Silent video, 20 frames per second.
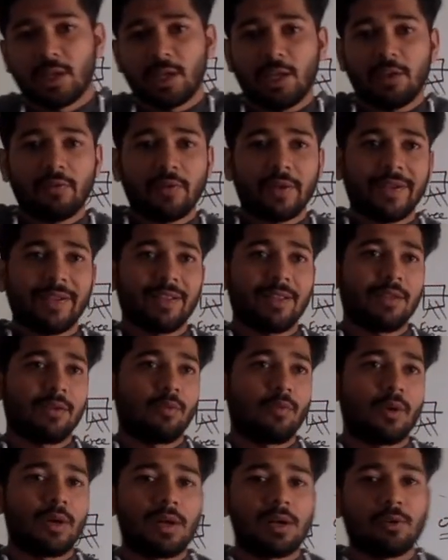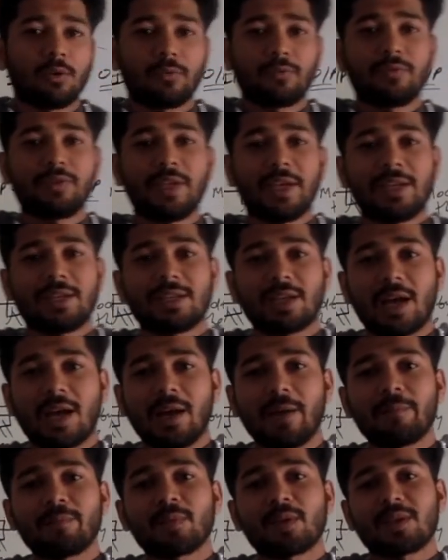Even in the world of
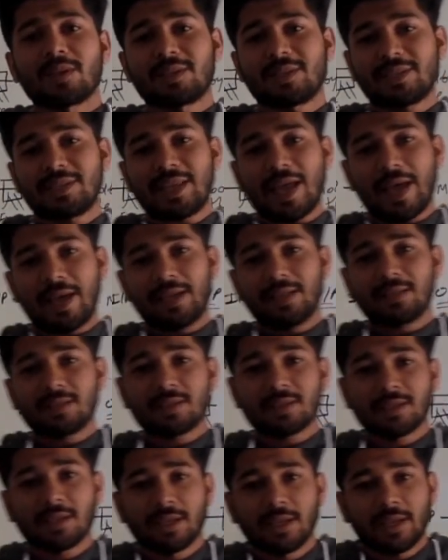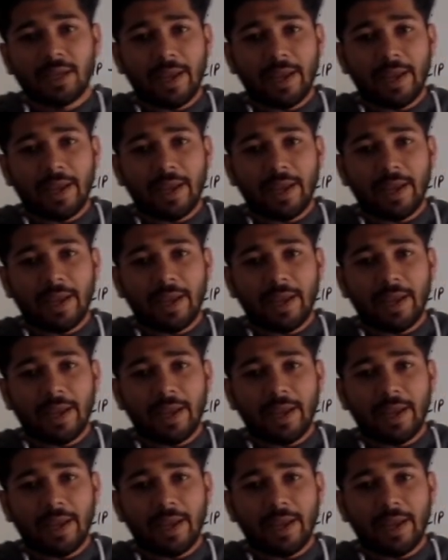data, science,